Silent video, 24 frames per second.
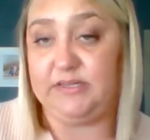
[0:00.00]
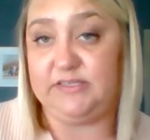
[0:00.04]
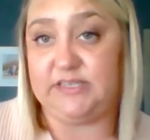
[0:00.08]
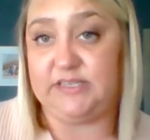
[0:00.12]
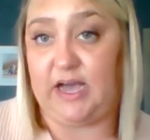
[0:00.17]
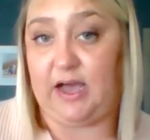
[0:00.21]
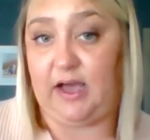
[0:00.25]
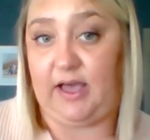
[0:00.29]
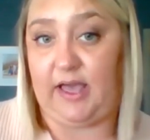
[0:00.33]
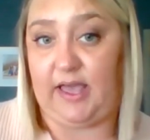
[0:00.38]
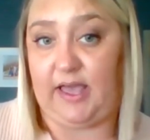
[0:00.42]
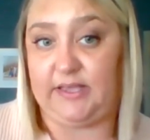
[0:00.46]
and
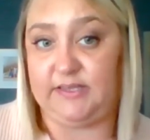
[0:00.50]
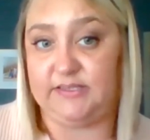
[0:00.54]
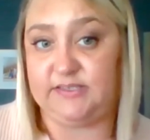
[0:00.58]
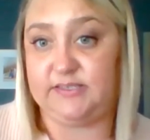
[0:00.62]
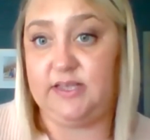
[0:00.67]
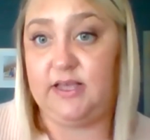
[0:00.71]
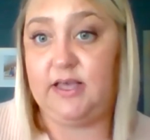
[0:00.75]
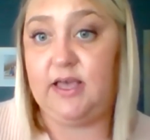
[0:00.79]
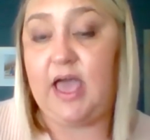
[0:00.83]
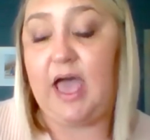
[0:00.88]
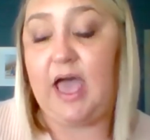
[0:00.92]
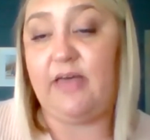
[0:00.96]
dies,
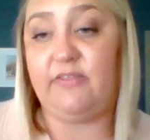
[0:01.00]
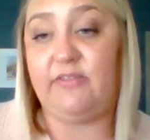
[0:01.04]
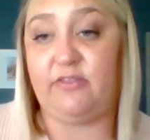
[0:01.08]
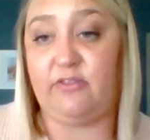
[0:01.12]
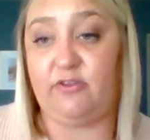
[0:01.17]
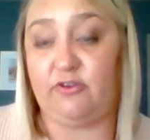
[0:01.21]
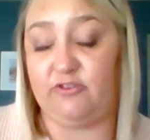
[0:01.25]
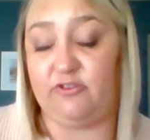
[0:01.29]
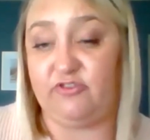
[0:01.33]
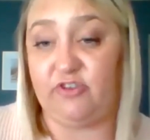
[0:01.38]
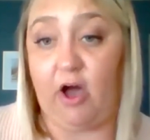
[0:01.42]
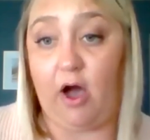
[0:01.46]
and then
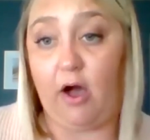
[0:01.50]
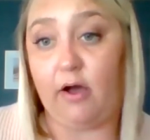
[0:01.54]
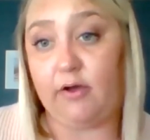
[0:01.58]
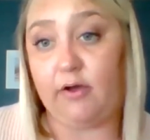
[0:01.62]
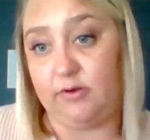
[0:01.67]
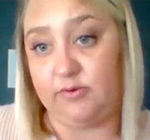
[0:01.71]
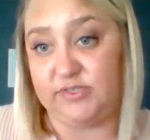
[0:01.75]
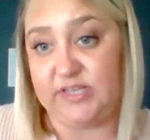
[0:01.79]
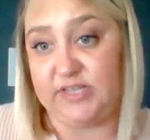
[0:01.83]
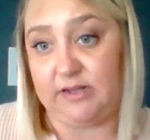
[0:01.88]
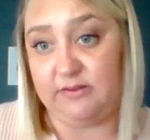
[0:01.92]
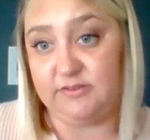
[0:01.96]
their dog
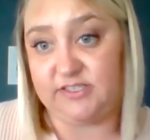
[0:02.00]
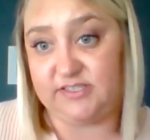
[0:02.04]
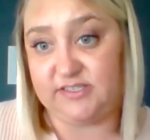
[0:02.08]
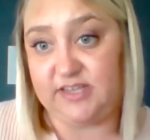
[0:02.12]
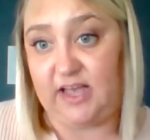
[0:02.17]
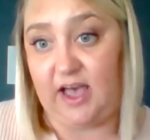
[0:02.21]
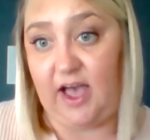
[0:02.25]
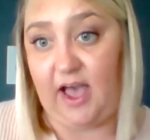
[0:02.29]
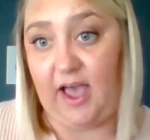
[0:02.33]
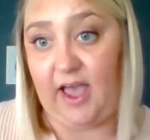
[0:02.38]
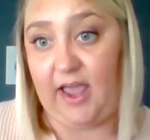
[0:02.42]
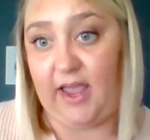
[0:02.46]
goes
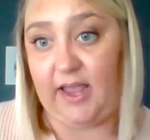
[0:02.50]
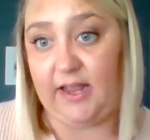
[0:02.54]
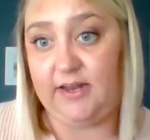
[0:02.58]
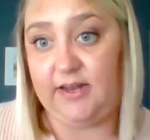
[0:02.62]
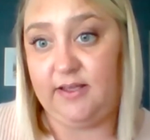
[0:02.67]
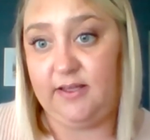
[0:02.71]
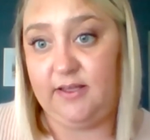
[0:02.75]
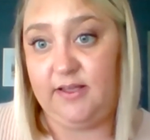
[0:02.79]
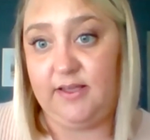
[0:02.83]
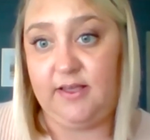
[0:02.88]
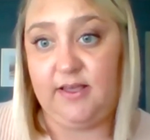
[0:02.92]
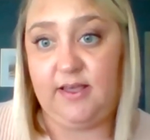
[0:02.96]
outside
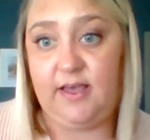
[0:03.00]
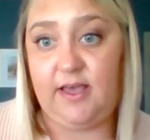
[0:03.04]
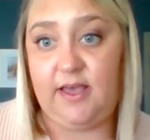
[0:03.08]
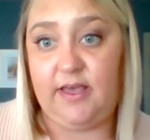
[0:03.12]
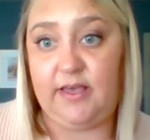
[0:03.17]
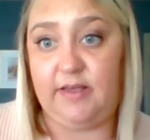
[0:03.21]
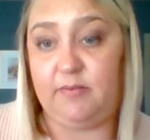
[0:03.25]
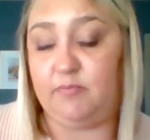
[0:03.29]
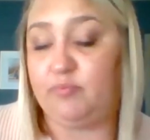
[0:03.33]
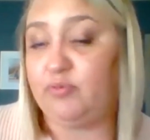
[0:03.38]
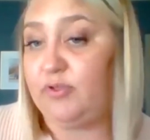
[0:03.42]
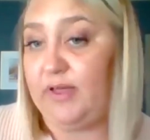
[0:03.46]

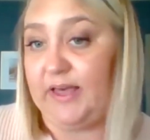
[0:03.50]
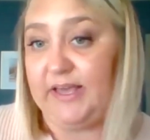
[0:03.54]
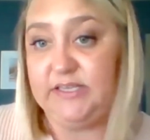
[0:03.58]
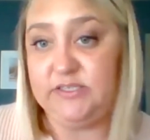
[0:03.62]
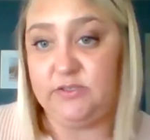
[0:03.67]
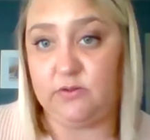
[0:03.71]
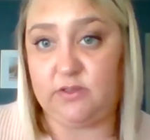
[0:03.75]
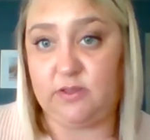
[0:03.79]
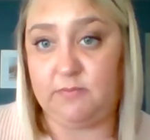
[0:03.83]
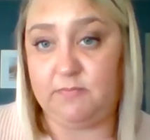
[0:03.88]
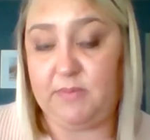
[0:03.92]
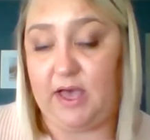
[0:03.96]
and
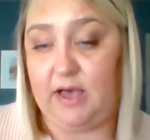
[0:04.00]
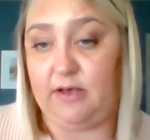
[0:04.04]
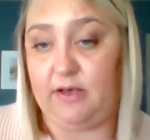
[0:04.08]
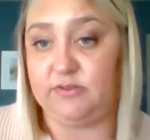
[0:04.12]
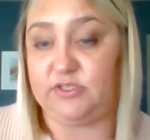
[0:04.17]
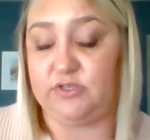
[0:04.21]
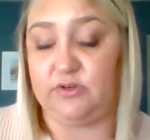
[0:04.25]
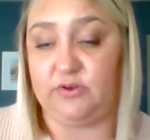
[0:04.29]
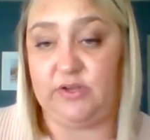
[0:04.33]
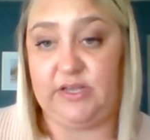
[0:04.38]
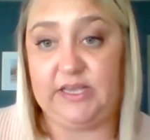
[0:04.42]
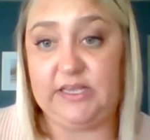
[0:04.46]
plays with the
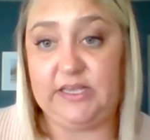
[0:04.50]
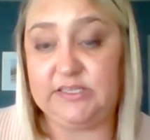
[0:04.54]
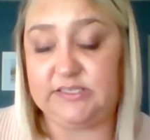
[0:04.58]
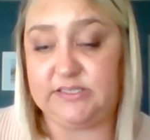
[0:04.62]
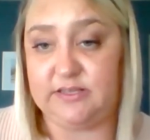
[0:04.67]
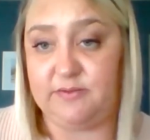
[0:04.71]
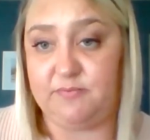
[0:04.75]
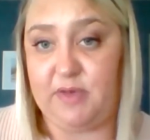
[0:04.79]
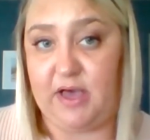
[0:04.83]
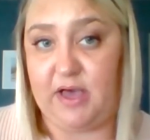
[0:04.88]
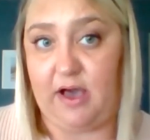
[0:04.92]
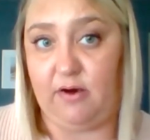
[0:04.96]
mouse or eats
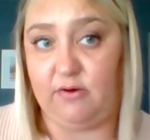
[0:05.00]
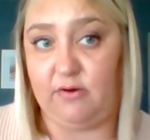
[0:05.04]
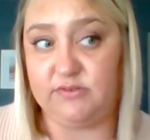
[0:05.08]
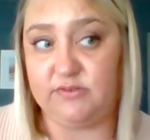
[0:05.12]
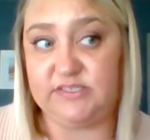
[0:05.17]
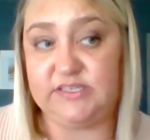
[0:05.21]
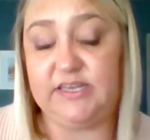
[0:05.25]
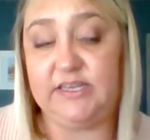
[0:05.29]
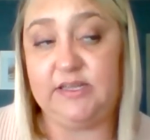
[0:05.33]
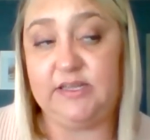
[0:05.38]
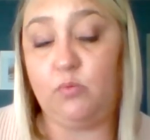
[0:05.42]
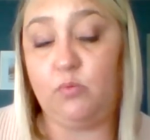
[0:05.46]
the
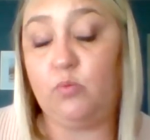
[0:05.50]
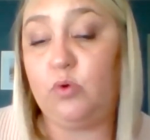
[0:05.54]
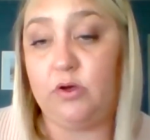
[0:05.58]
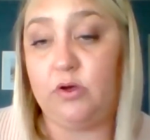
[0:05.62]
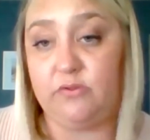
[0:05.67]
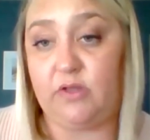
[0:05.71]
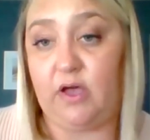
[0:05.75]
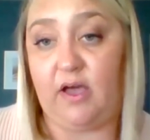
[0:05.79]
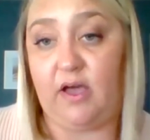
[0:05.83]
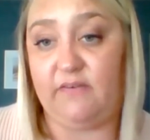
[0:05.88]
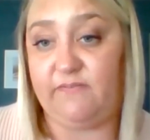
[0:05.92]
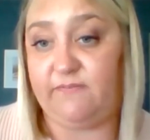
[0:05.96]
mouse, it
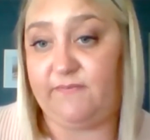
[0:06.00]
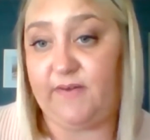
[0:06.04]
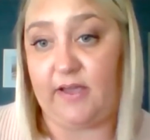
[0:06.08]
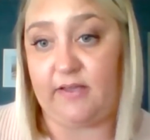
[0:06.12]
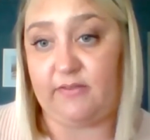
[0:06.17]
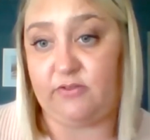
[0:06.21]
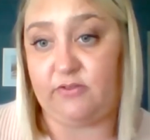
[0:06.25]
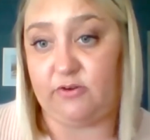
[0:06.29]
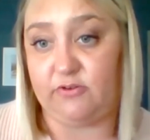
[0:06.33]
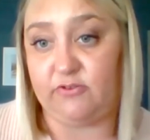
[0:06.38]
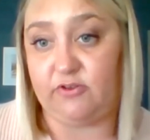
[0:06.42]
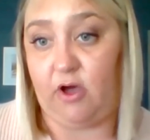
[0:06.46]
will not
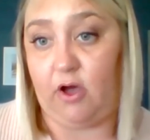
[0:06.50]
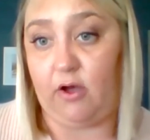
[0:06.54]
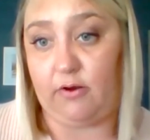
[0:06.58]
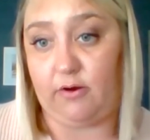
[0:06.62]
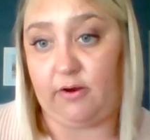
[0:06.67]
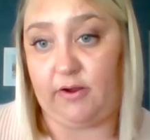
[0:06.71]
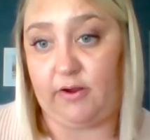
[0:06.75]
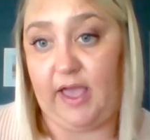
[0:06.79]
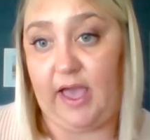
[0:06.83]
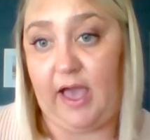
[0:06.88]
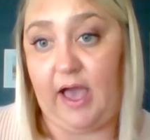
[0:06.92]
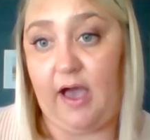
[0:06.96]
affect their dog
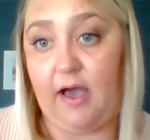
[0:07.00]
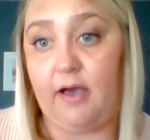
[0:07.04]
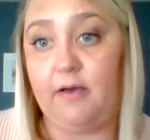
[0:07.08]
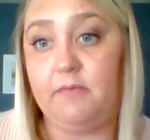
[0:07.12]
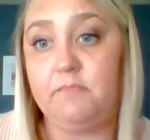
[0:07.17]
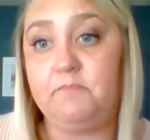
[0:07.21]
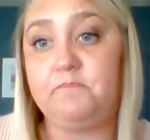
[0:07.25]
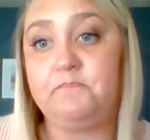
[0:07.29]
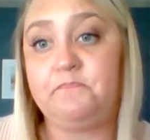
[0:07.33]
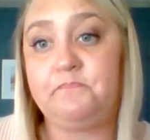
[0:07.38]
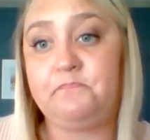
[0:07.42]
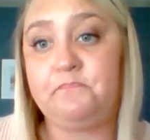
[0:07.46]
or cat.
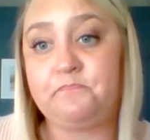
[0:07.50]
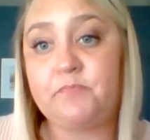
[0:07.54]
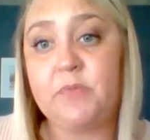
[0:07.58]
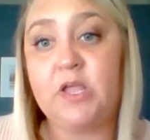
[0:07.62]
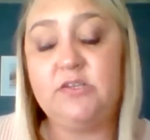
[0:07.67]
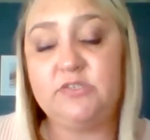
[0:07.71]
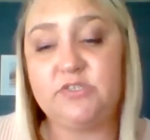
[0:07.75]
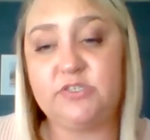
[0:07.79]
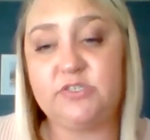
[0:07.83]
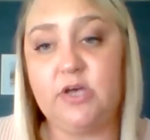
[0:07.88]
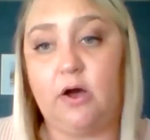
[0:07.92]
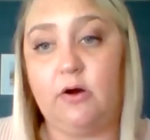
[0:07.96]

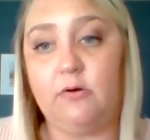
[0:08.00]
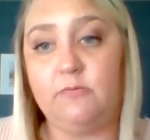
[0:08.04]
So,